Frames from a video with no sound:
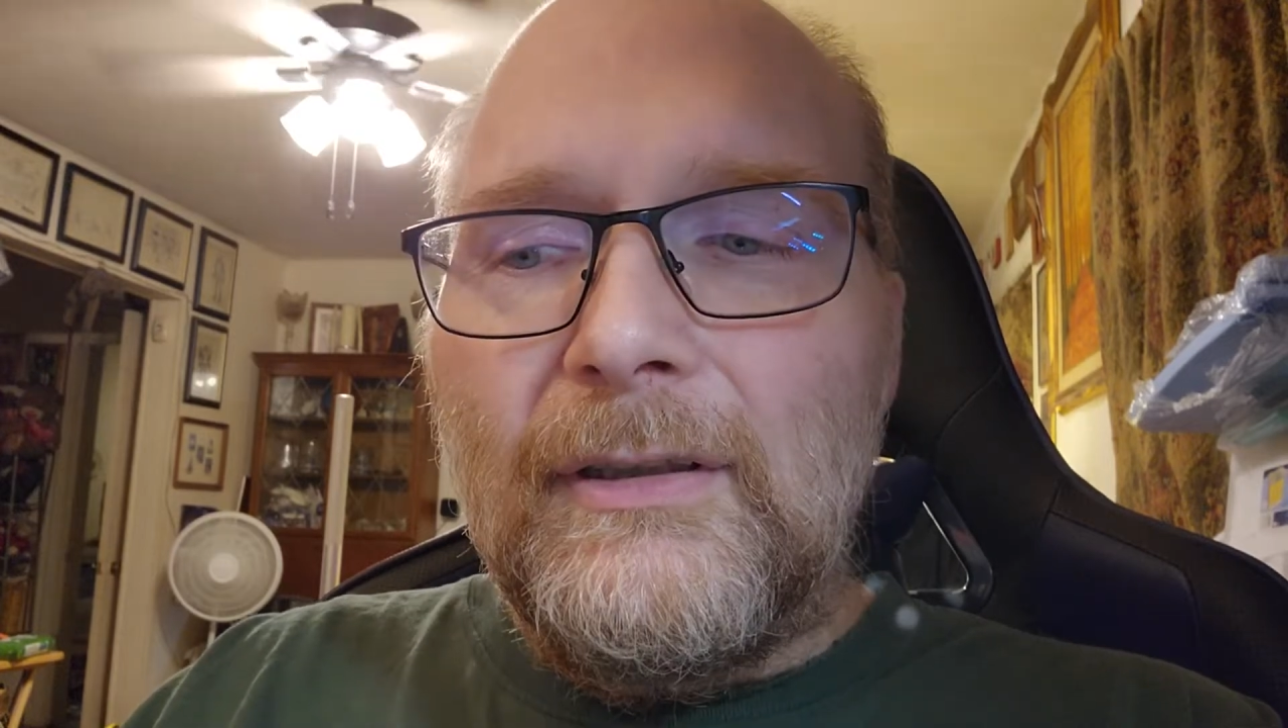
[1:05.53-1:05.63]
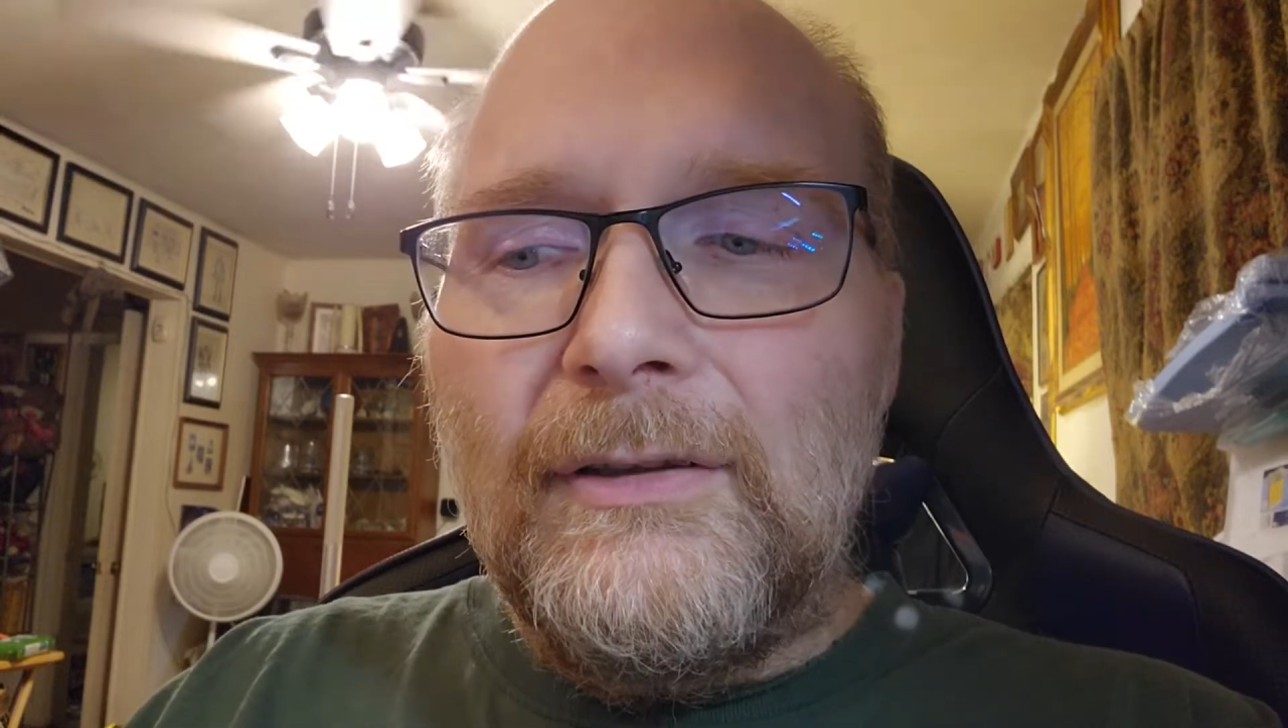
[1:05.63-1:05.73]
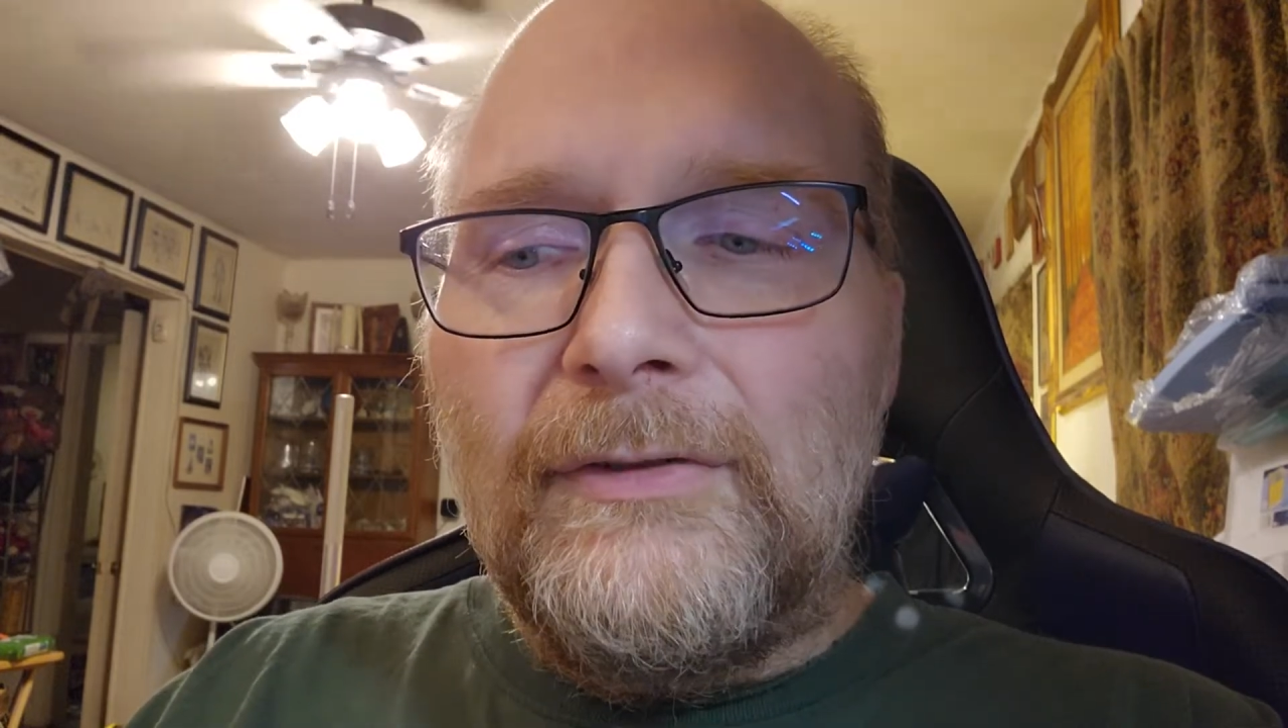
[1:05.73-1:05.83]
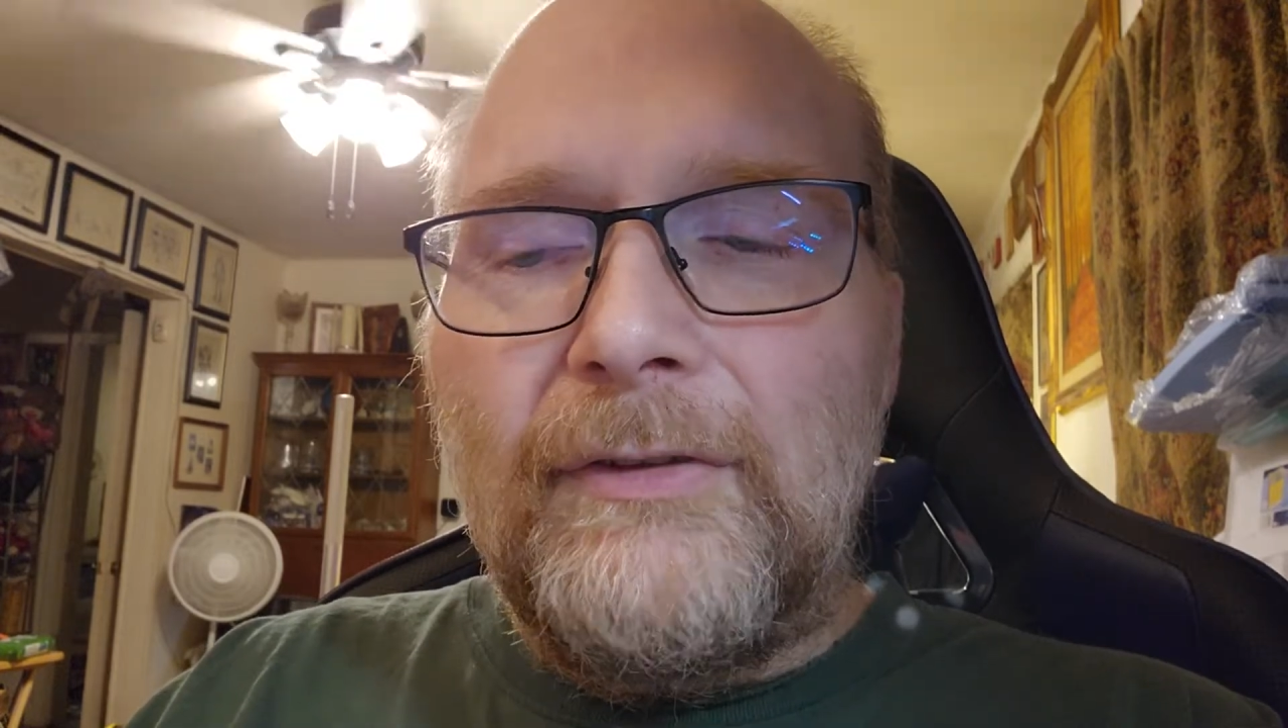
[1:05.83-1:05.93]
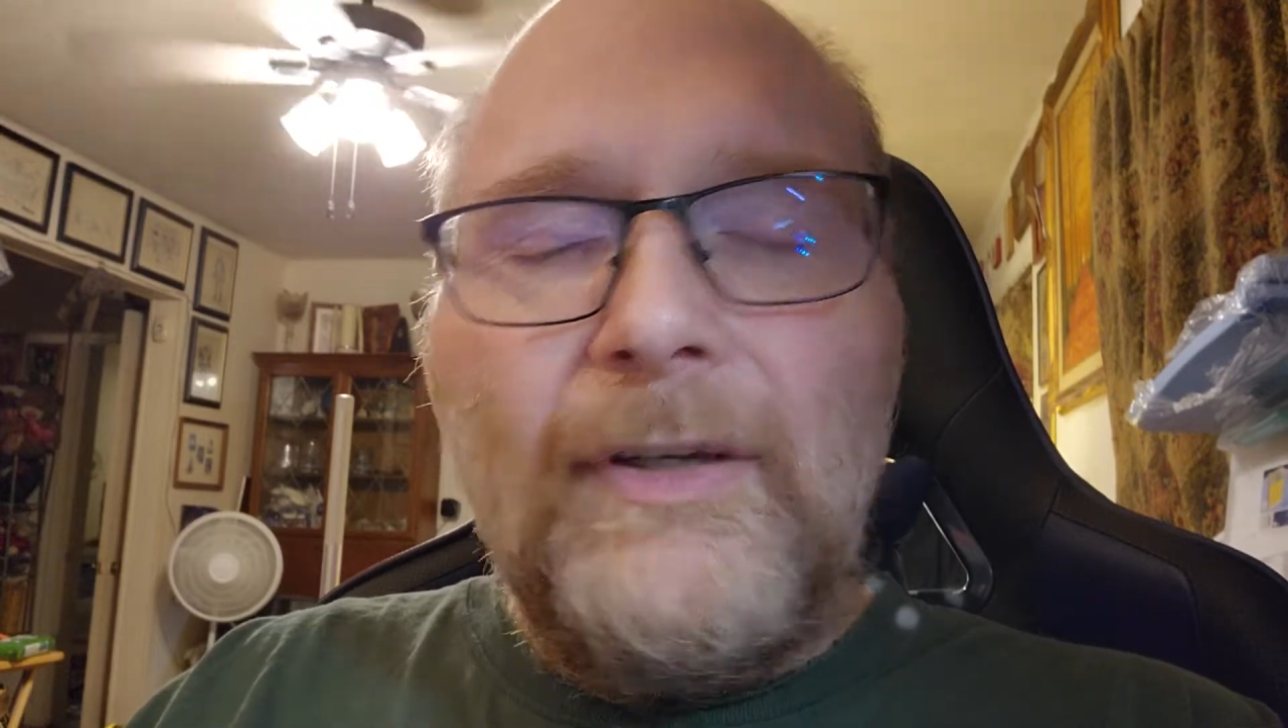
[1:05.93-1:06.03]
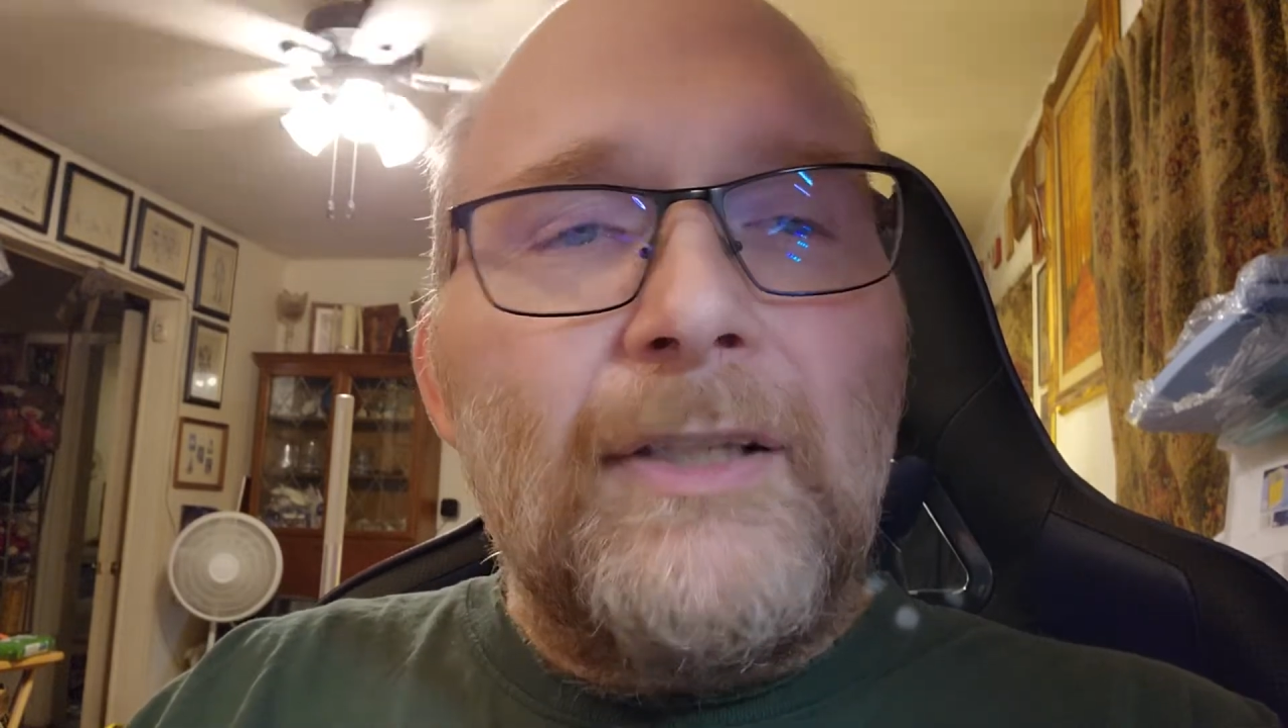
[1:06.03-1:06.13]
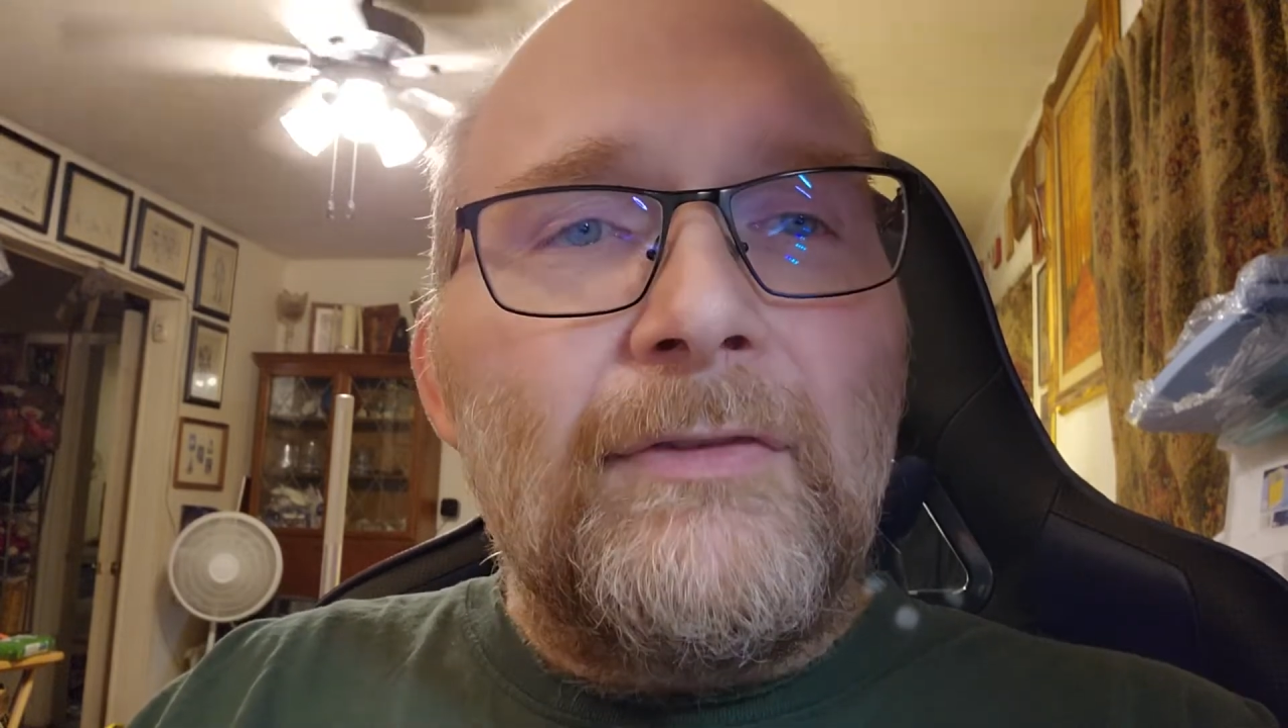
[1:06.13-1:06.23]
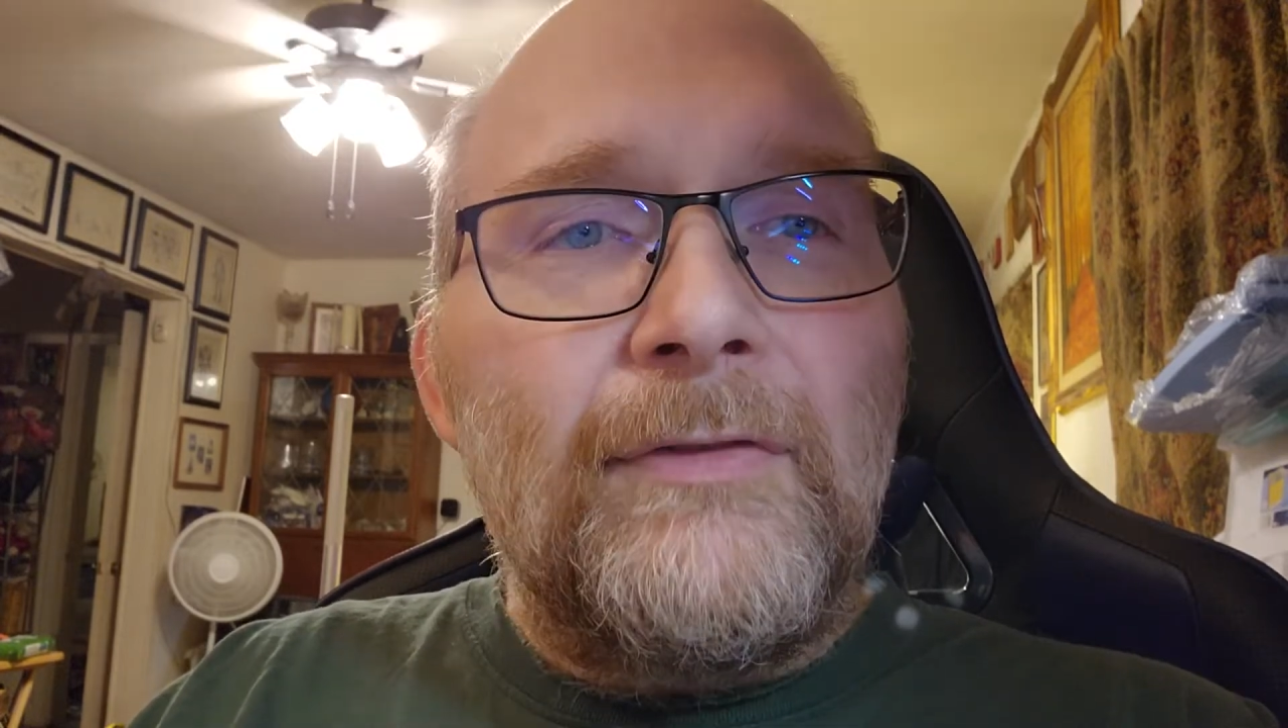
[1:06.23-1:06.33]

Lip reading: of the Fast